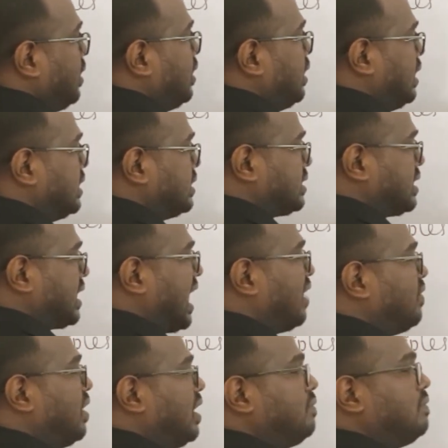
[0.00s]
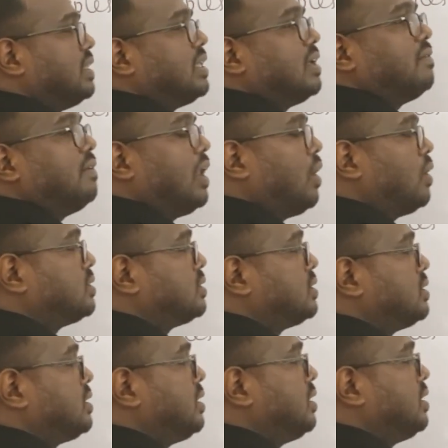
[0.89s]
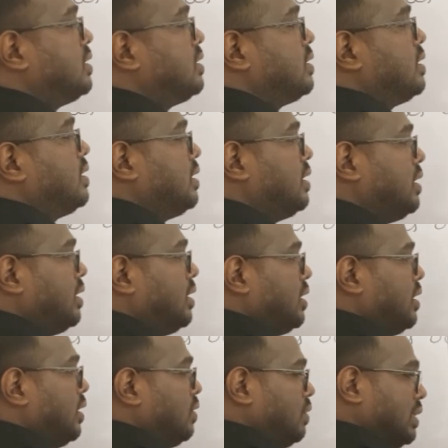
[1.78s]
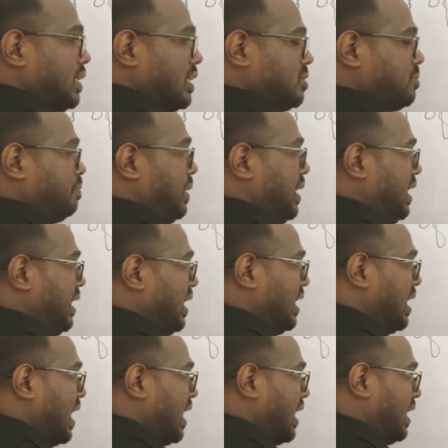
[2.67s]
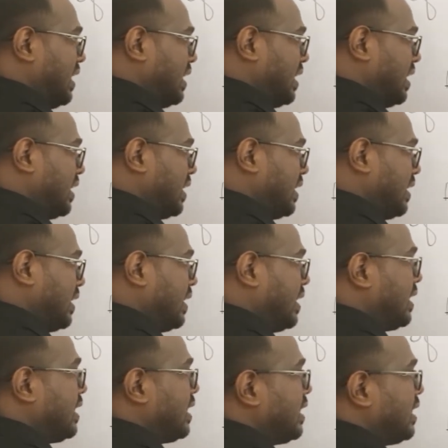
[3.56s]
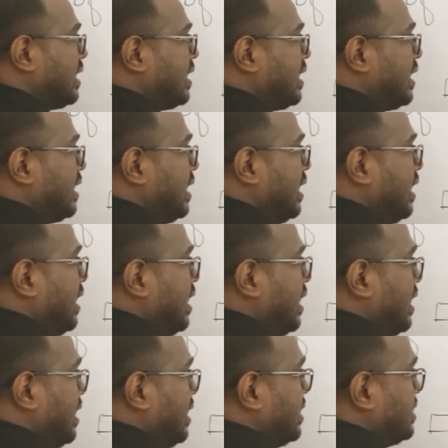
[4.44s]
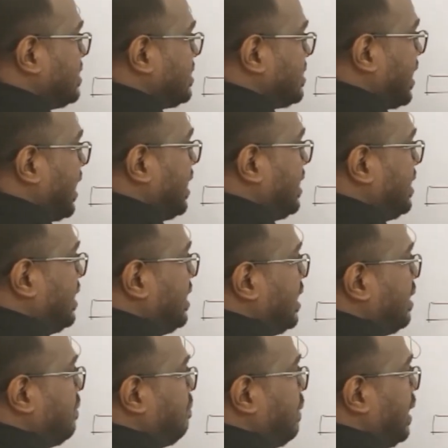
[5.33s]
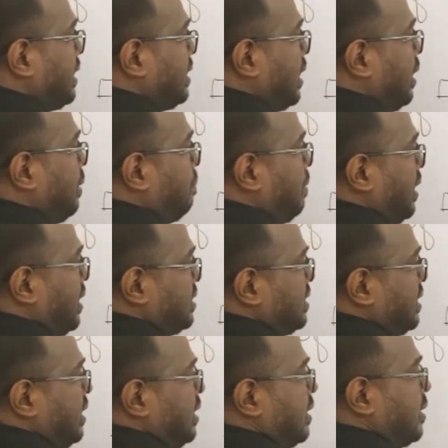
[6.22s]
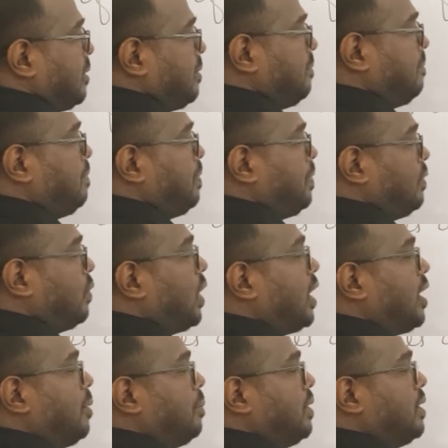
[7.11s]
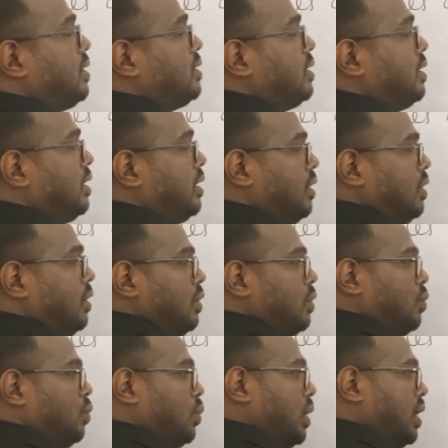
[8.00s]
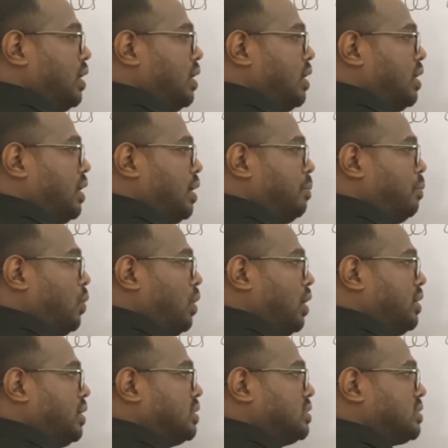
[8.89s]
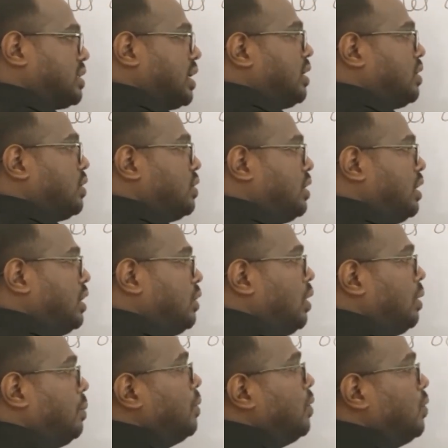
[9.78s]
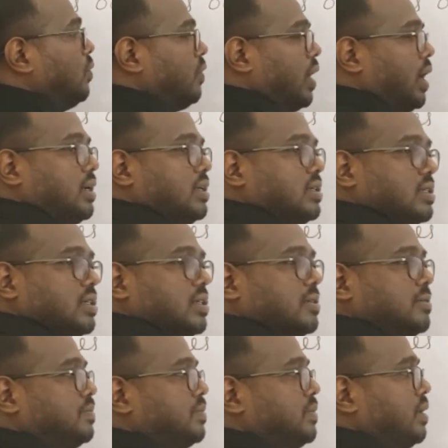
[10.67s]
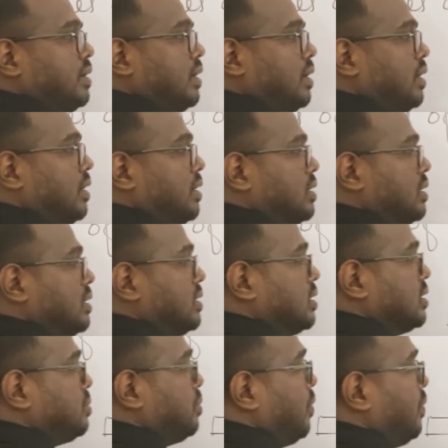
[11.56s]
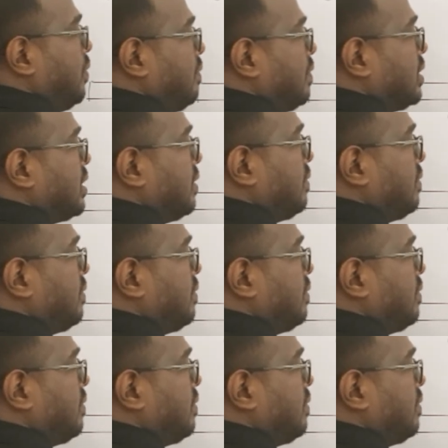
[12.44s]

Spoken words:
is traveling with a velocity, with a speed, and it is striking a metal plate here. What happens? When a bullet is striken, it will move, right? This is moving with the